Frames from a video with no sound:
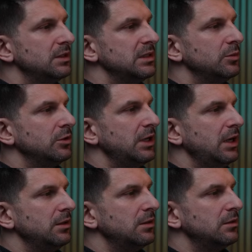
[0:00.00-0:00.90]
And that's it,
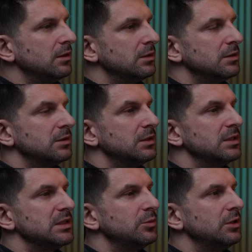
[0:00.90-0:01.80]
we press
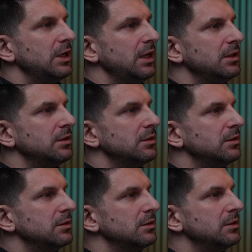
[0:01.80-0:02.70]
create.
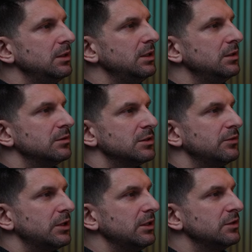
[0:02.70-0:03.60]
And
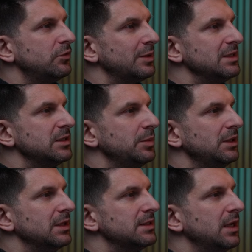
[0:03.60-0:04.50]
basically the same thing was
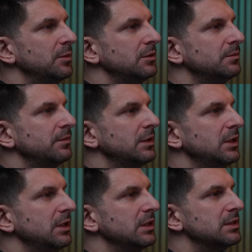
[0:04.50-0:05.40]
created.
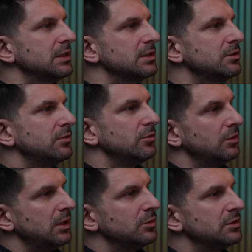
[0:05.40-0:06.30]
I will now add
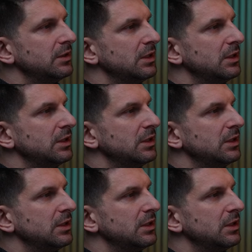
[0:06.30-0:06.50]
lighting again.